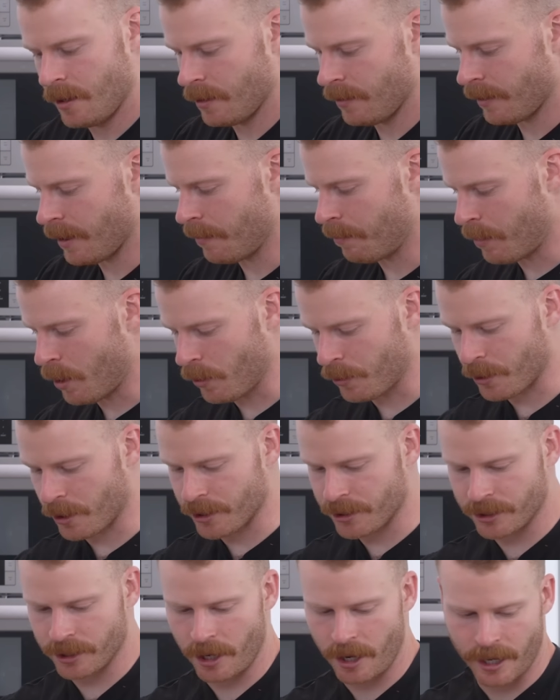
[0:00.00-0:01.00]
we have both our
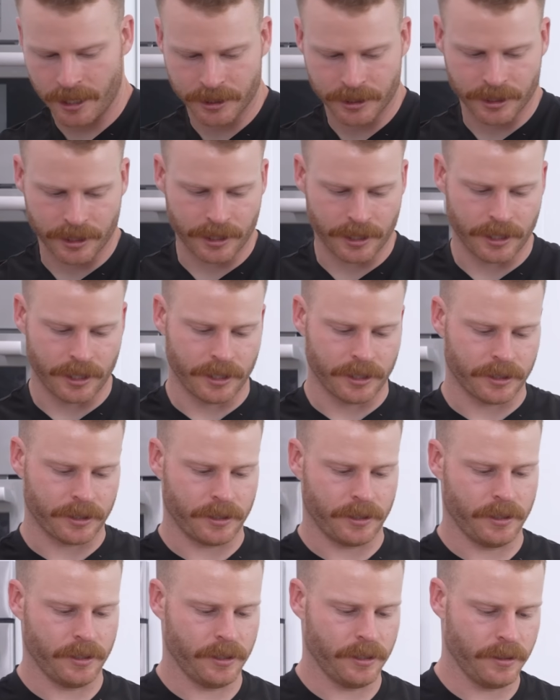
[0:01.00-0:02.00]
sauces,
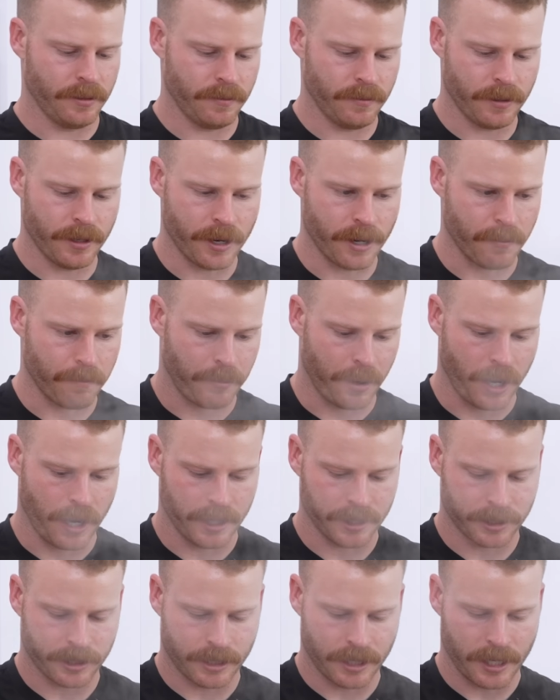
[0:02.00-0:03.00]
got our
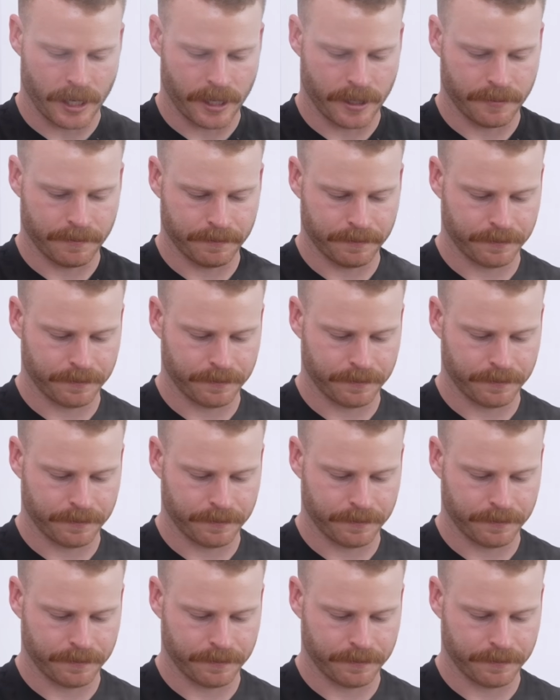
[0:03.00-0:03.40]
pasta.